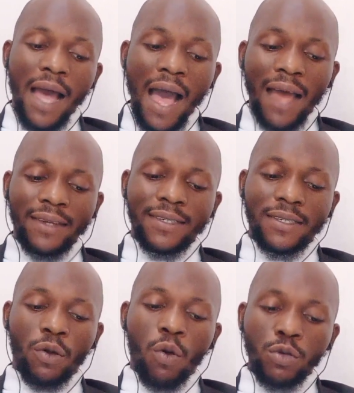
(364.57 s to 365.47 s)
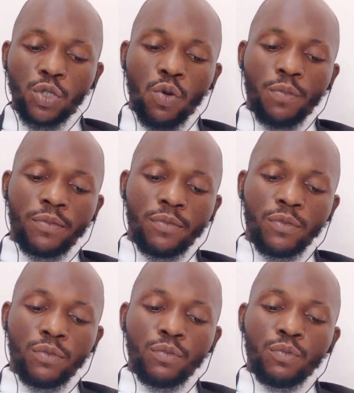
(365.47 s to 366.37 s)
and custom
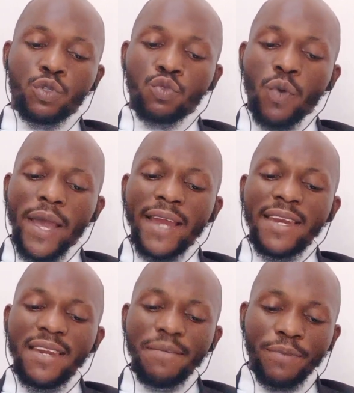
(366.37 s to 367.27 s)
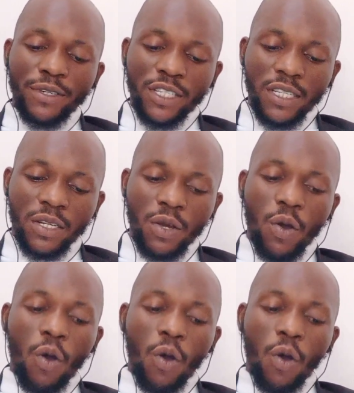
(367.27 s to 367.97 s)
to any person